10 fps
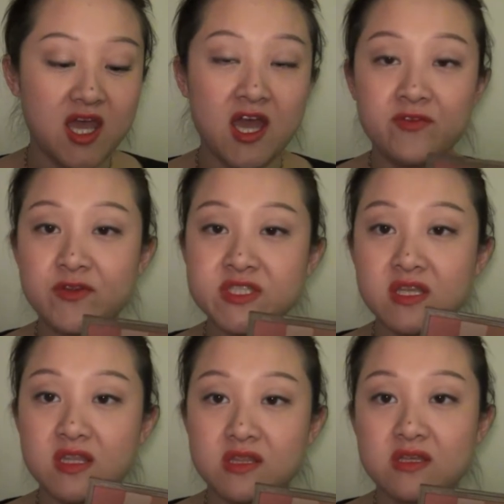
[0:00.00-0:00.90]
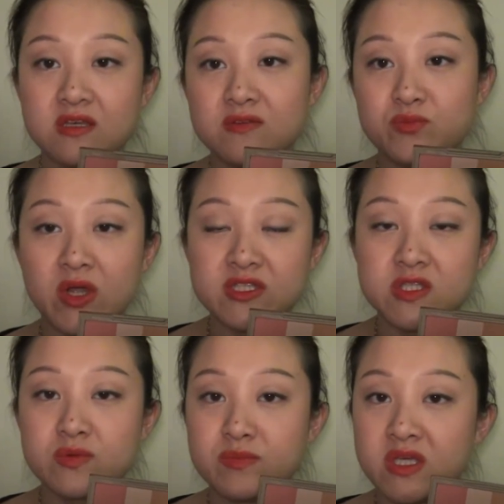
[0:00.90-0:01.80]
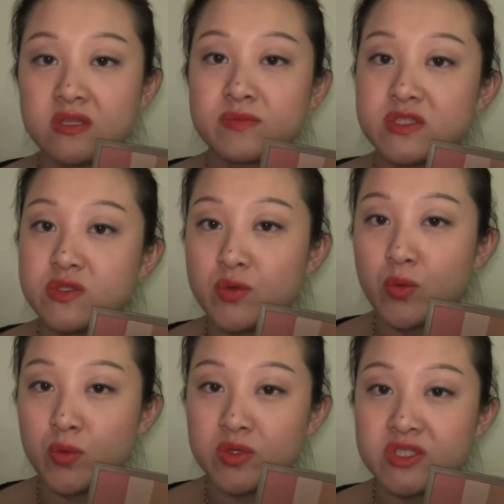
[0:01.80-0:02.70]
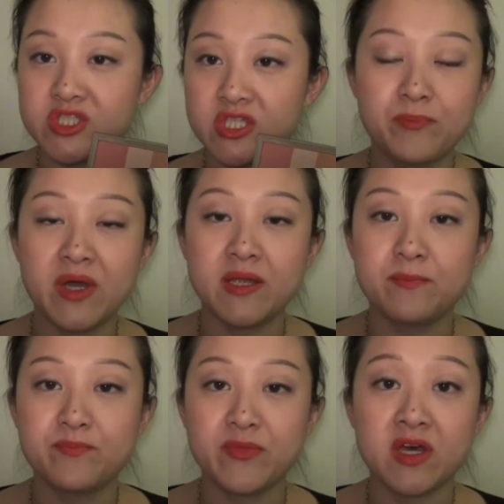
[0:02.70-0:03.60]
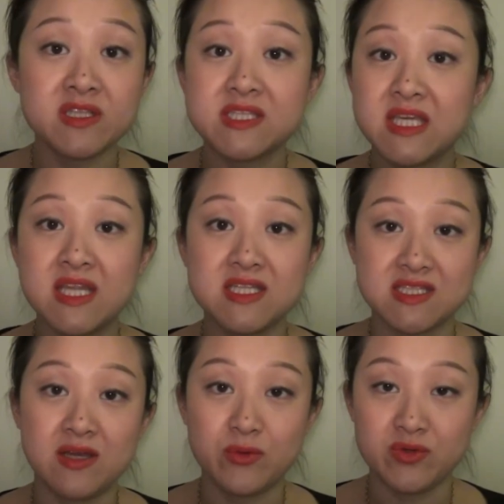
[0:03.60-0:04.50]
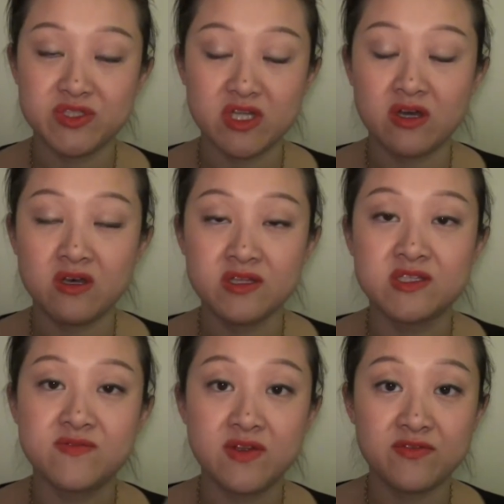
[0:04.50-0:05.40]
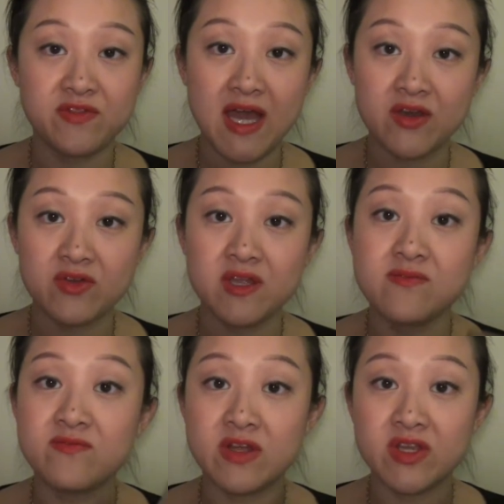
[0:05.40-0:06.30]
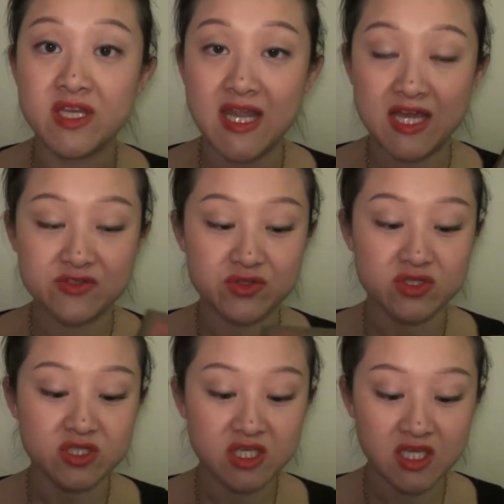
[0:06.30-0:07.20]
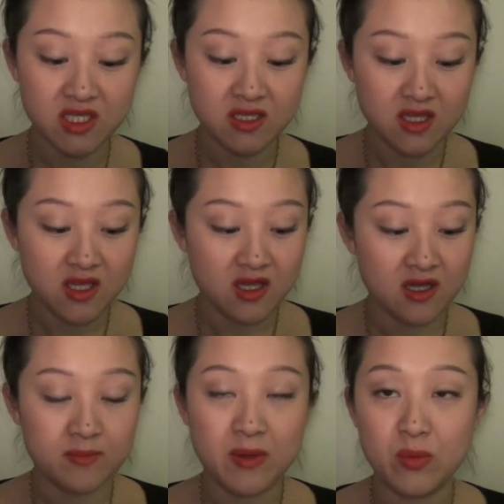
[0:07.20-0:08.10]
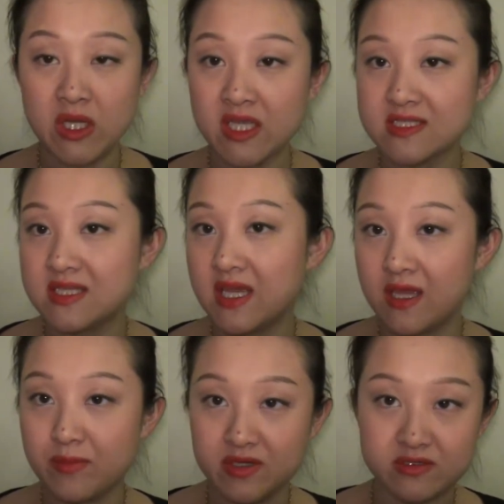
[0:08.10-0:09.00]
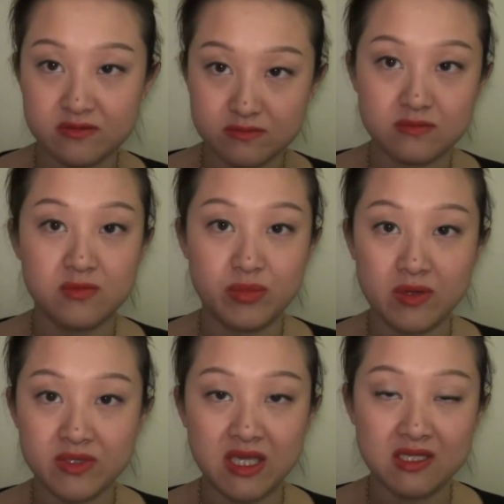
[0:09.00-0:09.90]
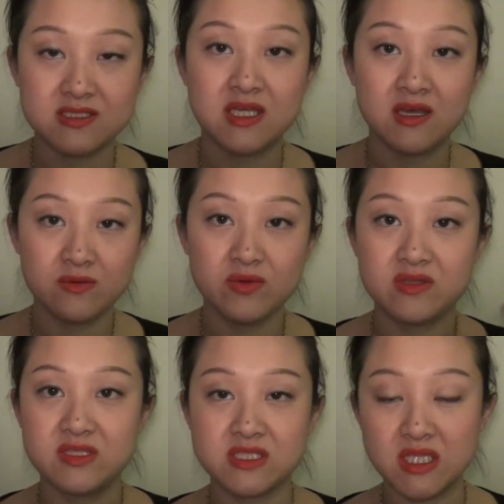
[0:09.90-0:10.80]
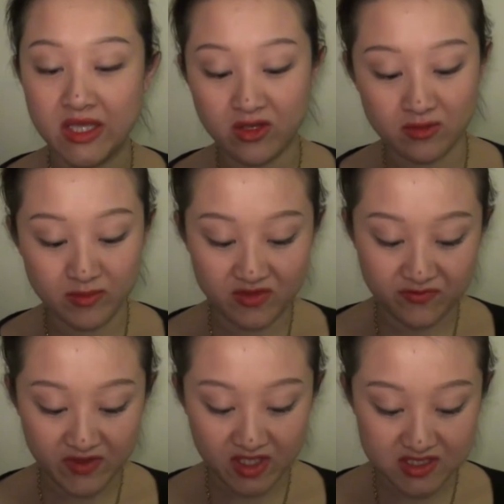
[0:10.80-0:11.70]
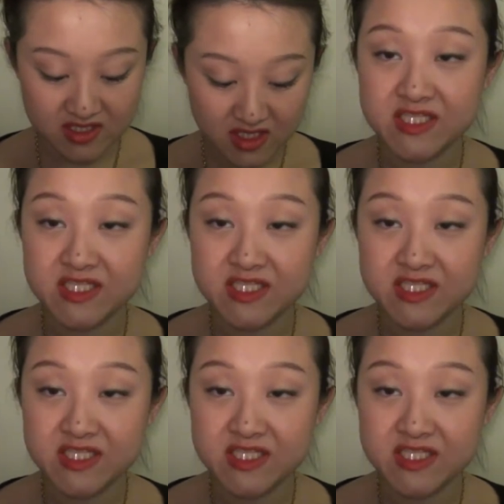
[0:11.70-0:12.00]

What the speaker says: At first I thought the bronzer would be a little bit too orangey, but on the skin it's not orange at all. It's very flattering, very natural looking. I'm wearing it today, but you probably can't tell with this light on my face.